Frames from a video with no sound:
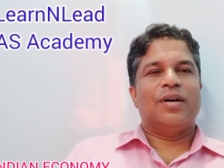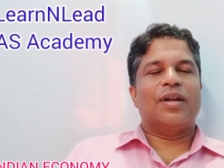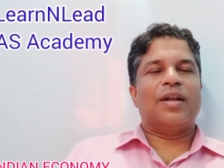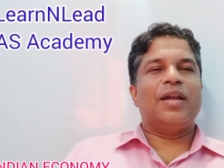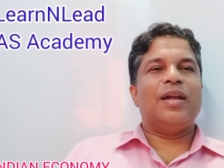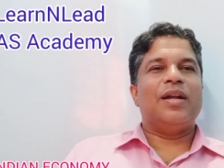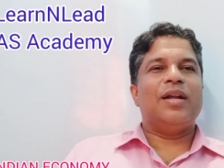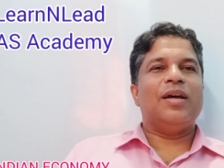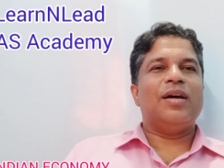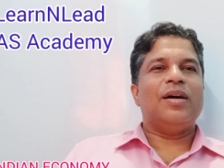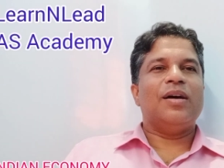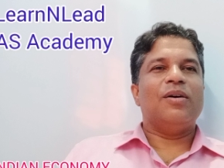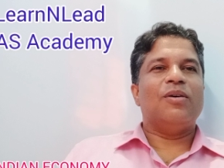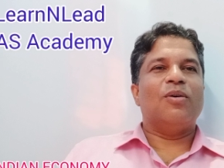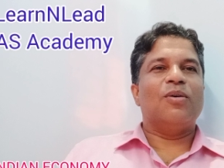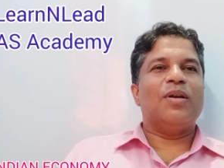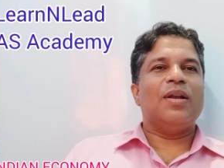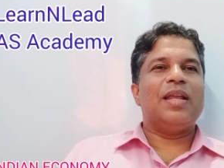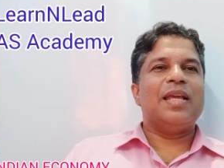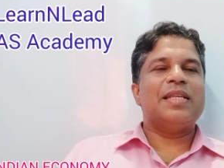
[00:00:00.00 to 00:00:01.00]
Read
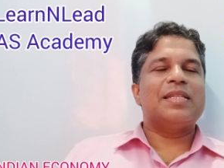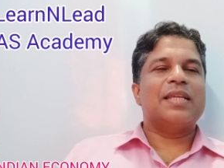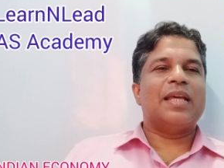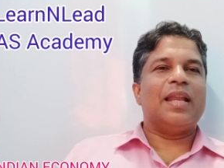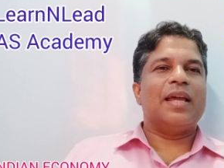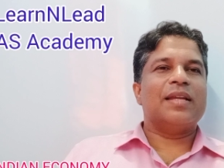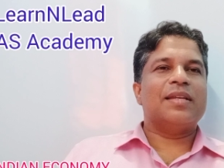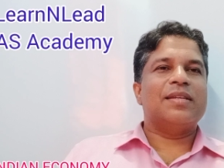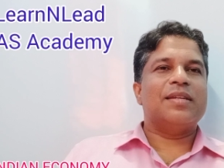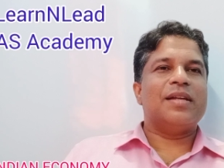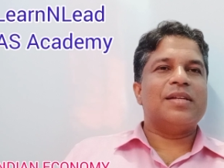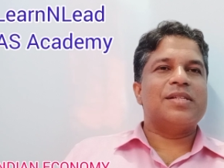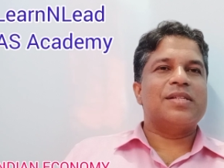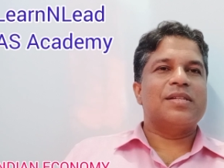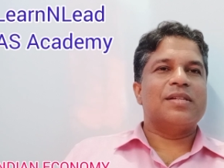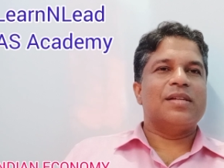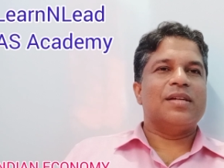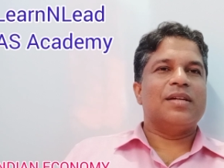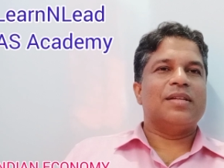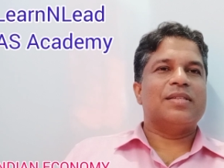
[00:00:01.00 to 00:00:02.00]
only selected
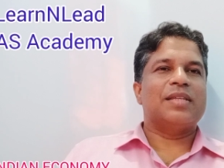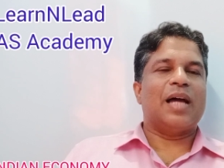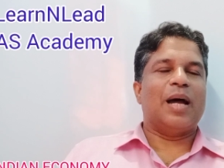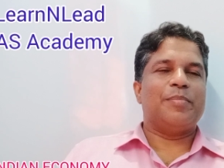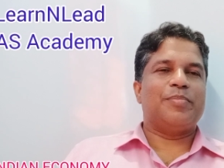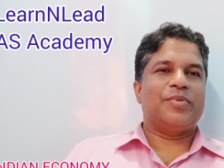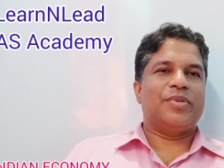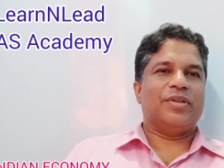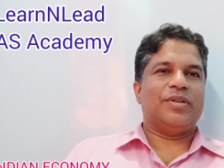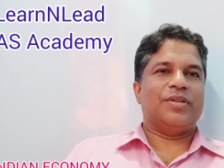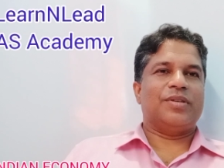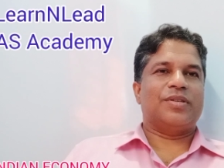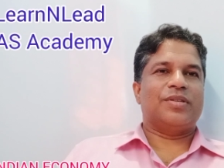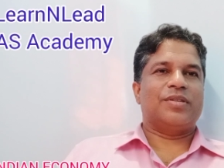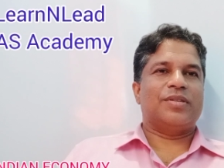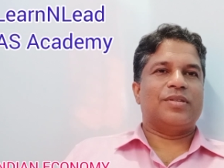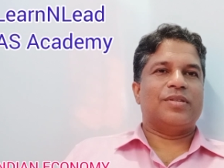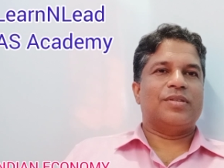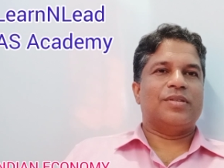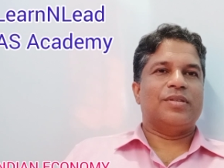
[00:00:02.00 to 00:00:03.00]

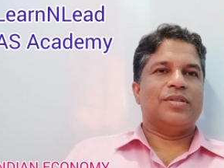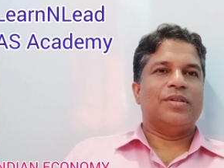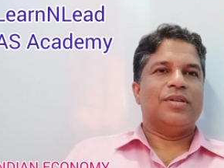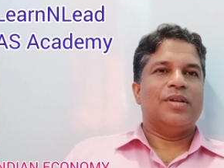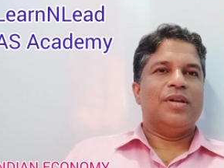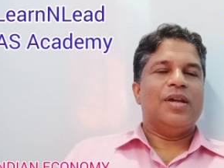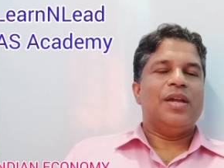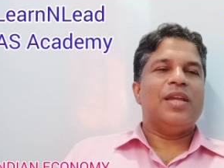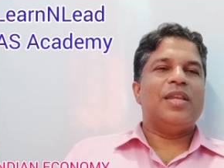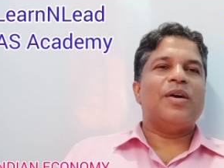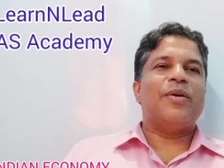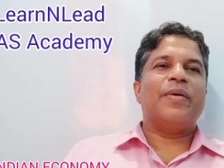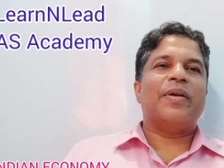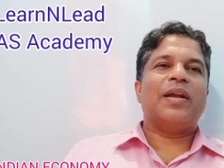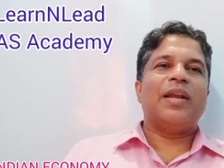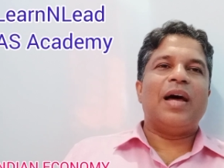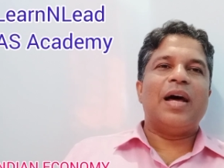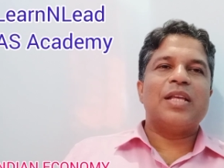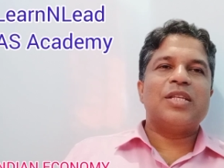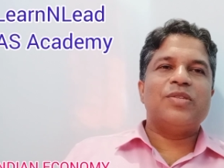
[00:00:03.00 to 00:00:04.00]
chapters. In
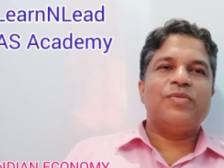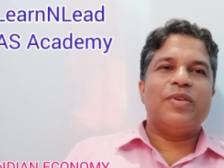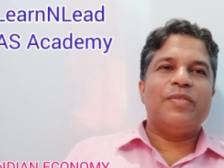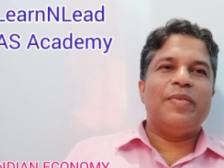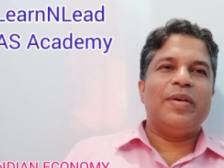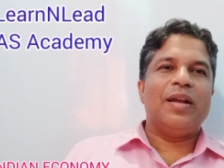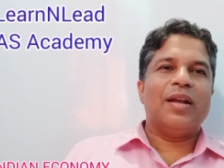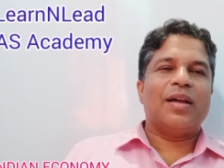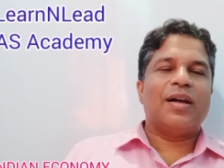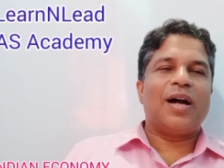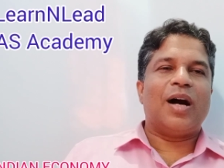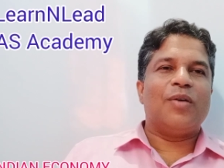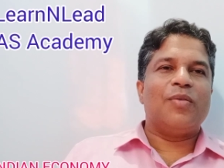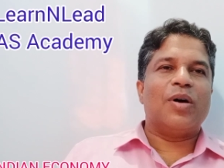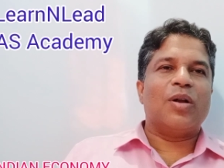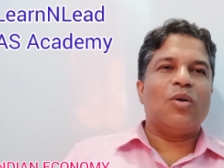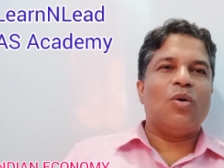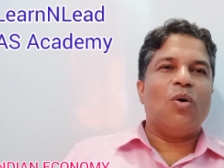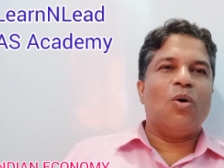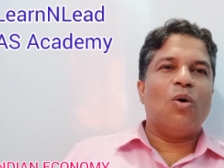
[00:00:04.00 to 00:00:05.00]
our class, we will
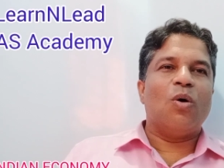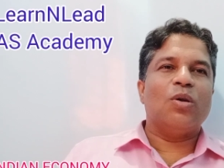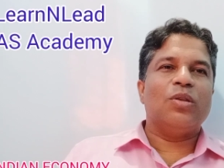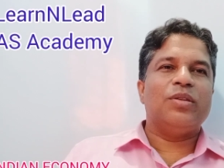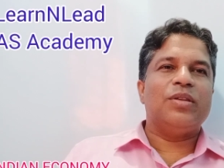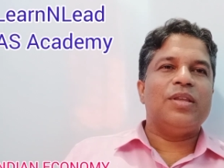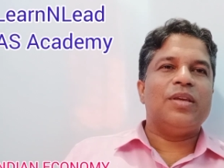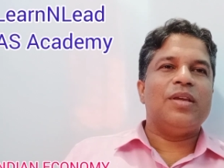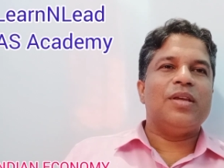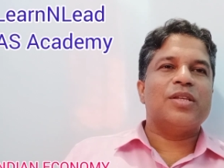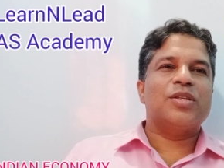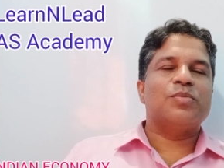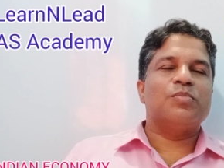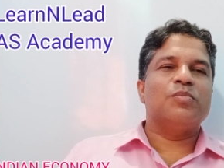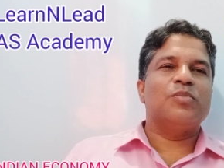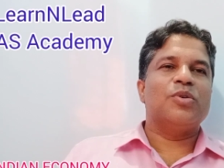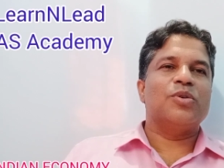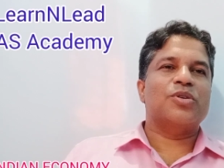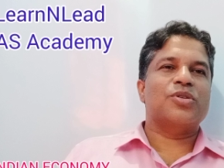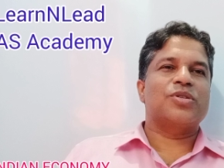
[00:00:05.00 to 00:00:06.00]
cover all these
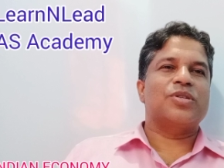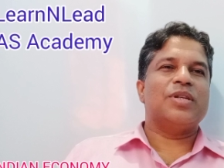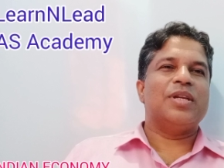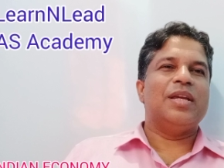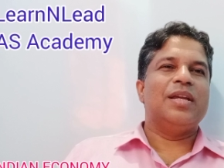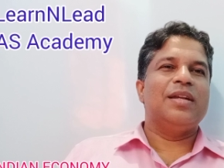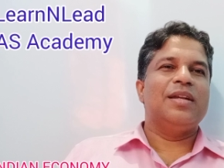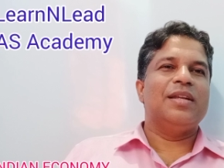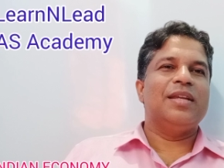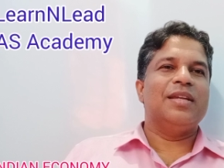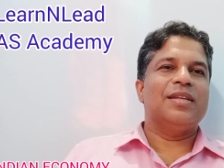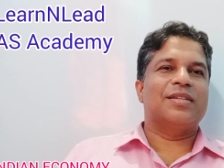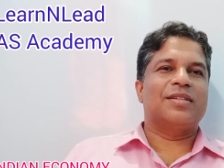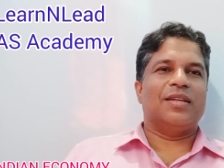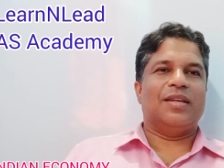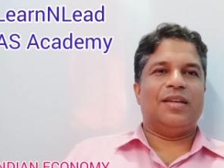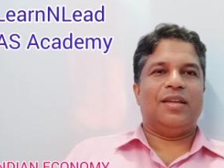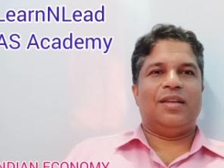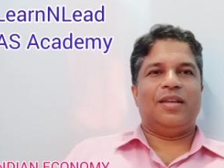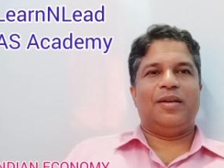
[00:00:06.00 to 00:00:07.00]
books in
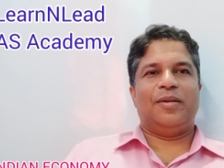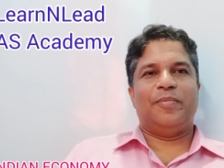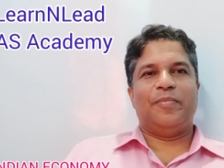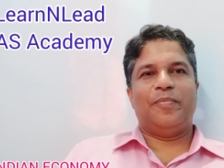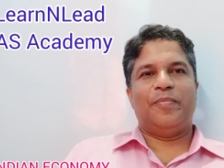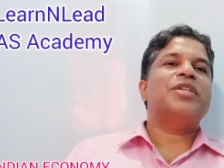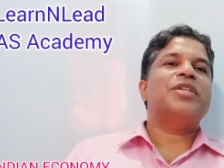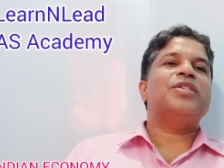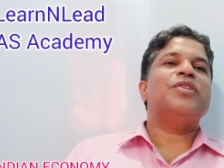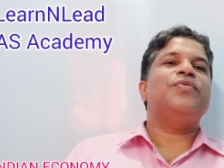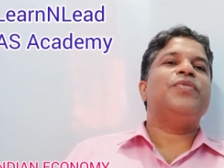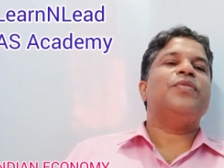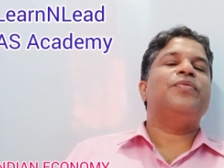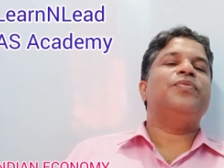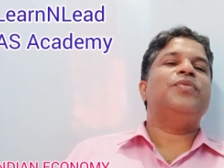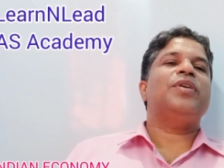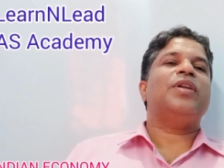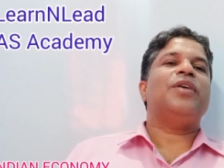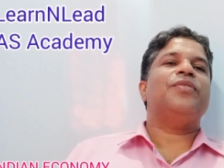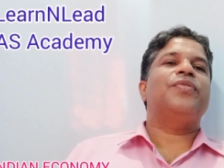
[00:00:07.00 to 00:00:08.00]
detail. Next,
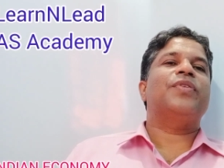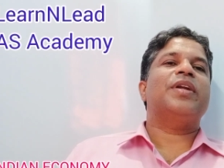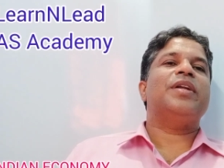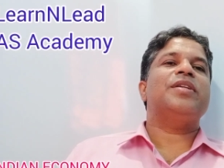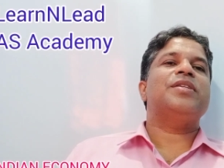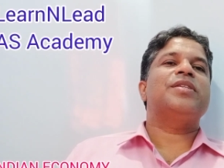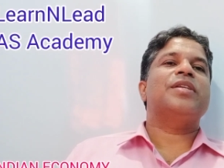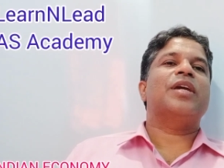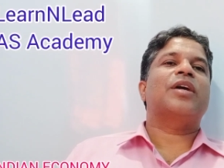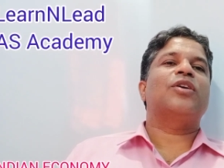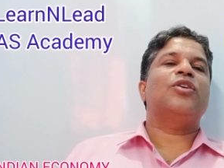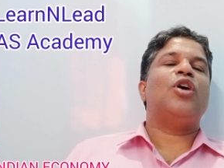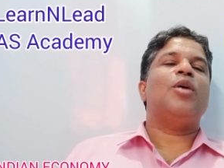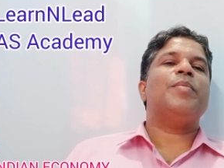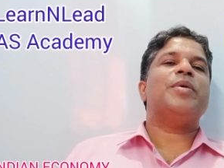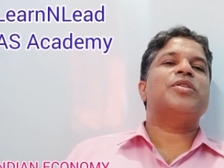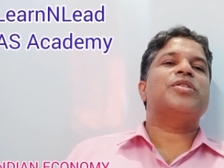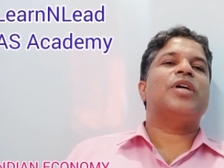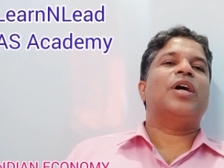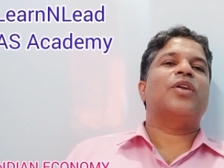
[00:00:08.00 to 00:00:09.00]
fifth reference,
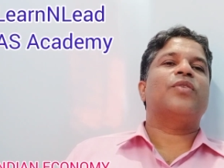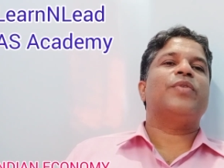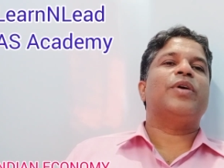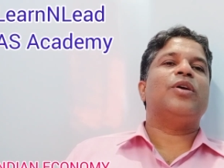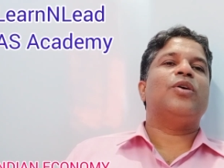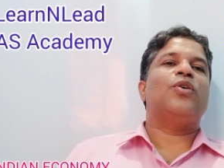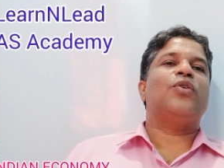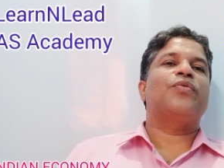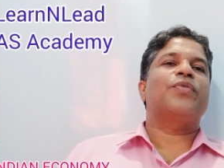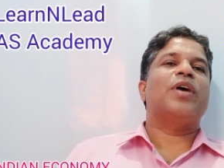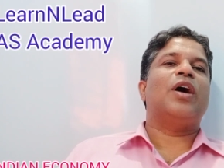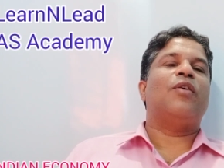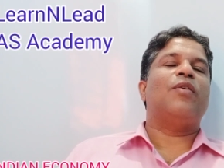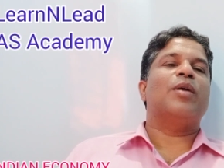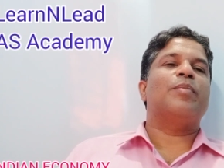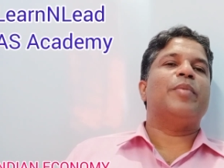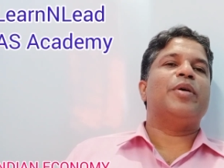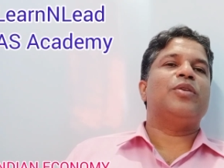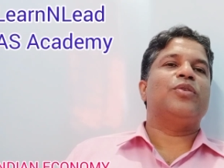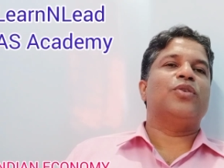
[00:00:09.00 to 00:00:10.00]
Economic Survey of
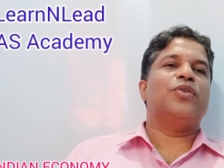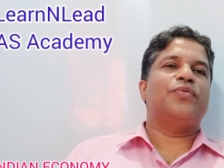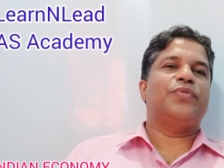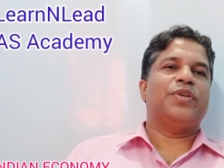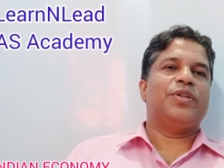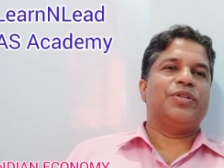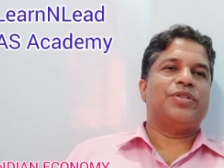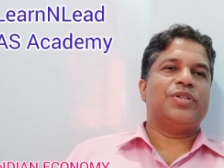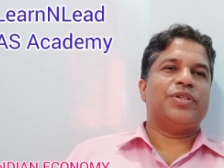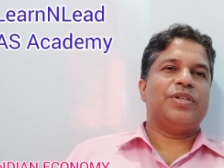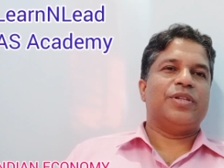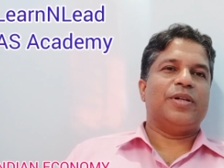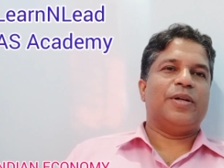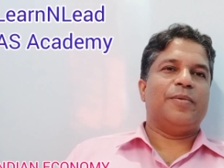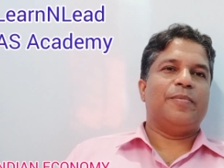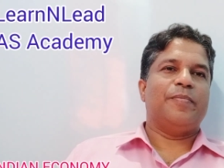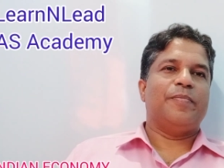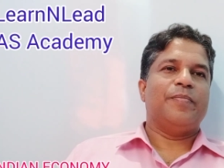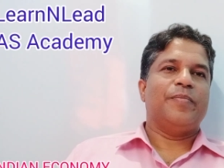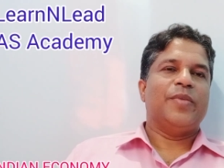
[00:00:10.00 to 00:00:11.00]
Government of
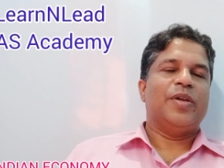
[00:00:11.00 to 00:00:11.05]
India.